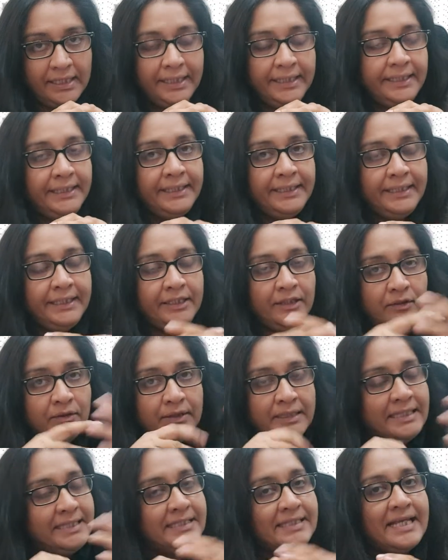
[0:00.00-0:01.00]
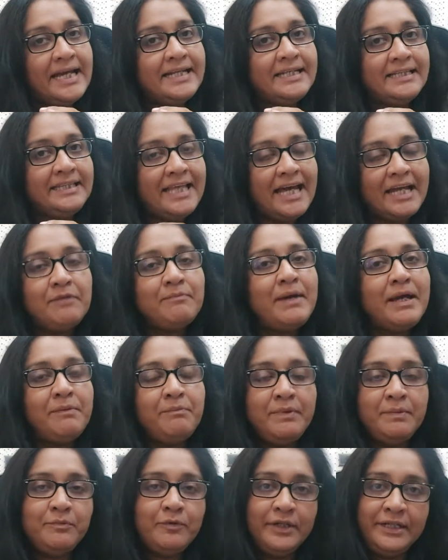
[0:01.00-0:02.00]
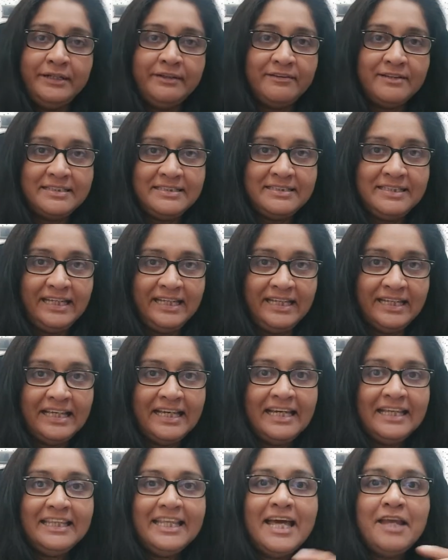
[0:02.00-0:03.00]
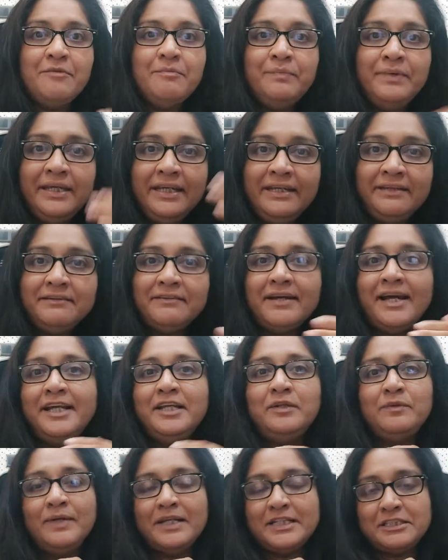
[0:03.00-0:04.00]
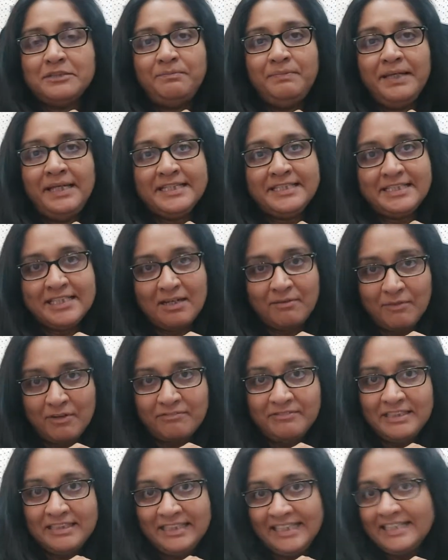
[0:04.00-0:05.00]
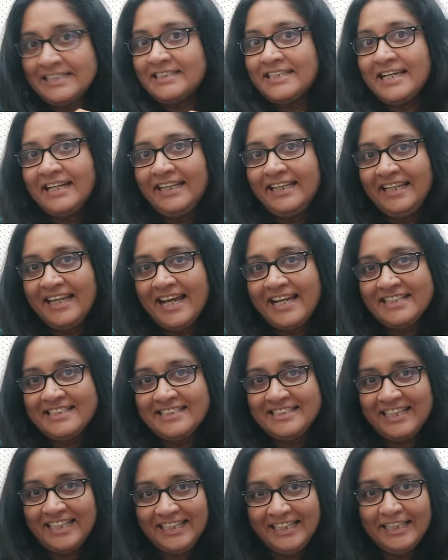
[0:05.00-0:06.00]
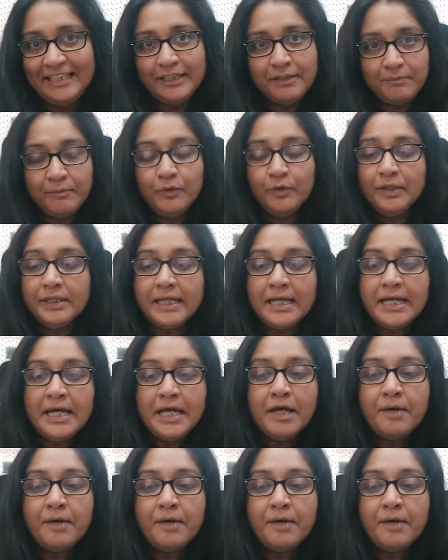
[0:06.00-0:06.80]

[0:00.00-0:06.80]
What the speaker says: that might be more interesting than me trying to explain some of the things that he has said in the book.